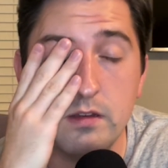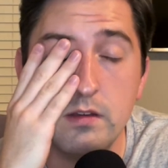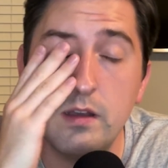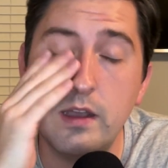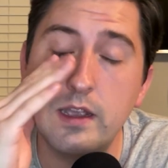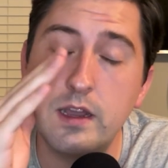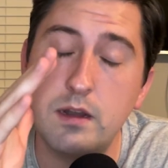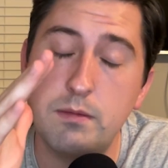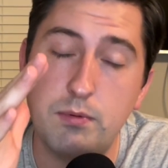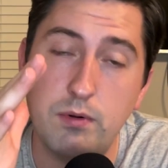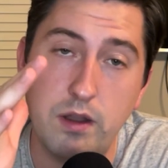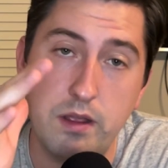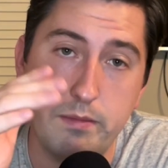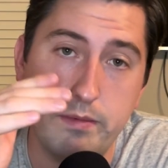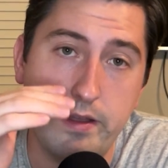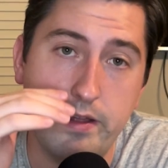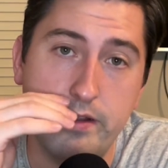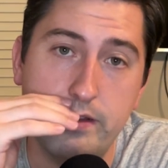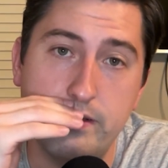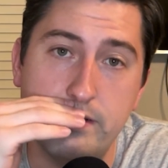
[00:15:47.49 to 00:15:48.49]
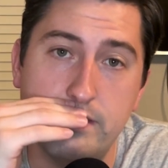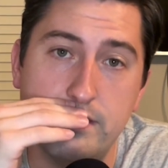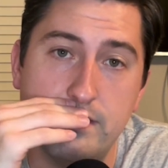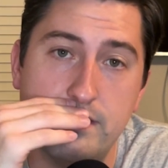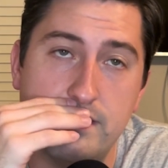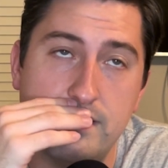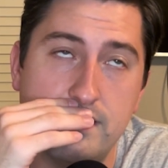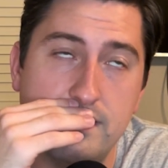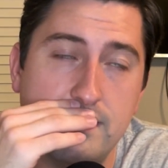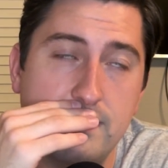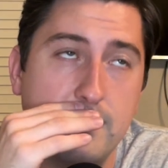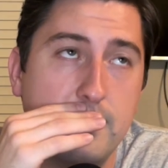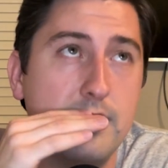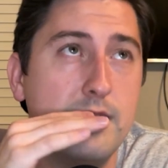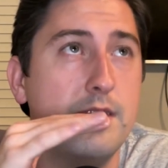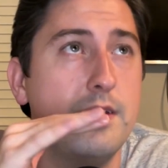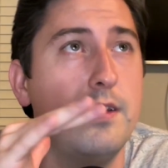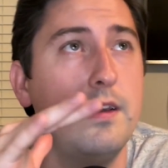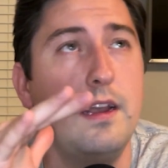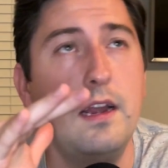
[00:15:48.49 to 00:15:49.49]
I got to pray about it.
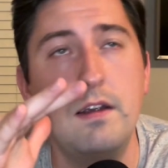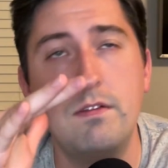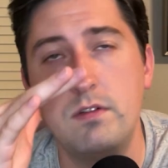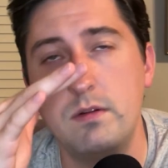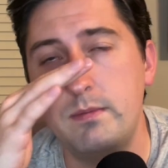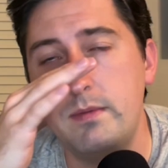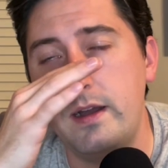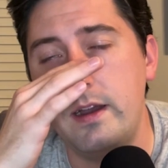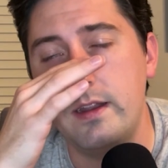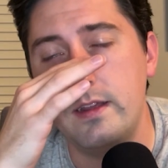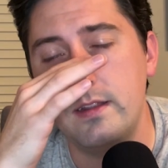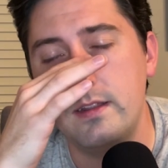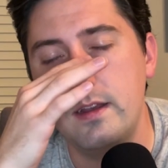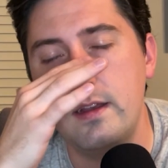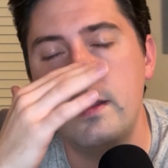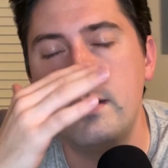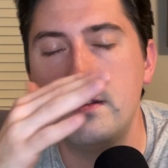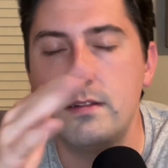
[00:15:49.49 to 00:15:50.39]
Everybody, not